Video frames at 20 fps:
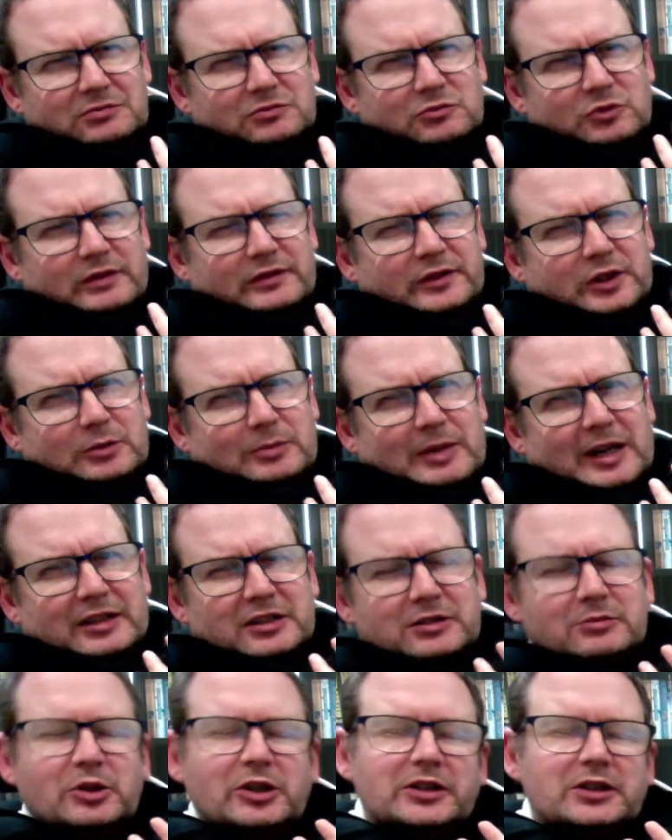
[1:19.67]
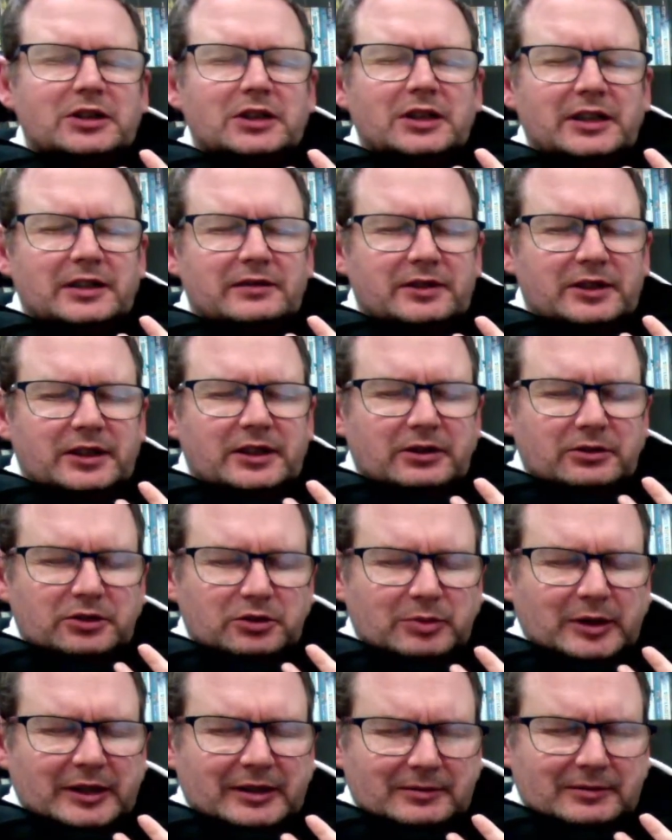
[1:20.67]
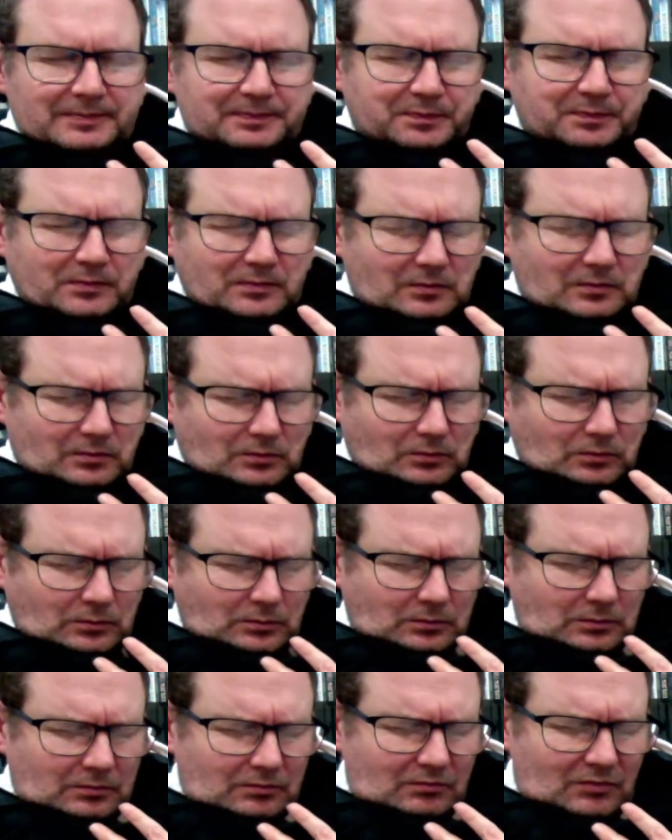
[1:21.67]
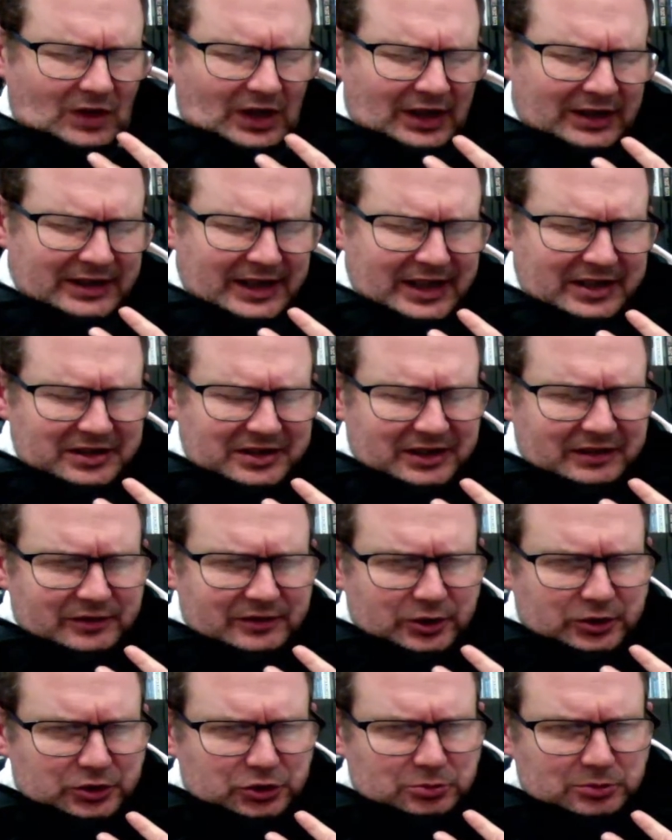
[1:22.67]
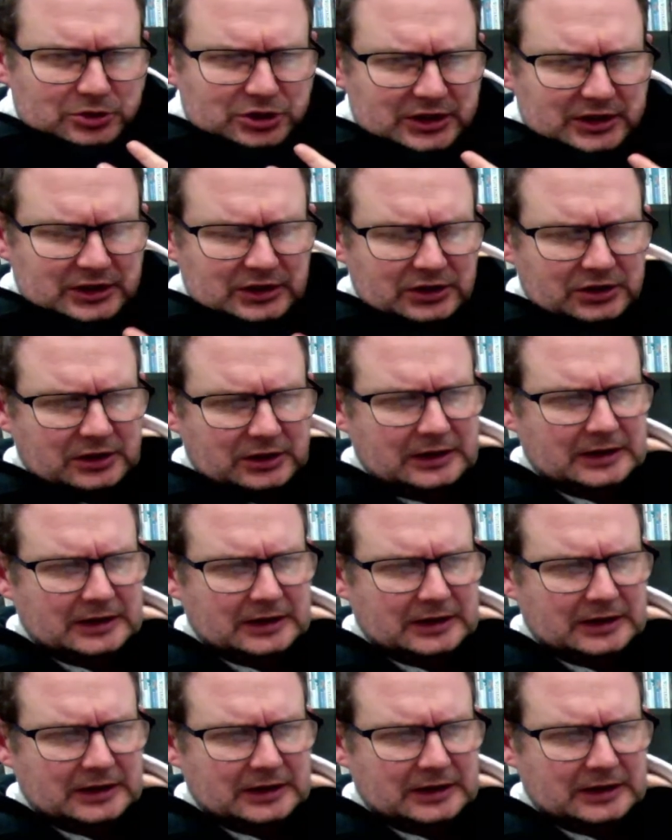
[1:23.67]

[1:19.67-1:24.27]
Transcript: Refer back to my earlier videos about nested virtual machines.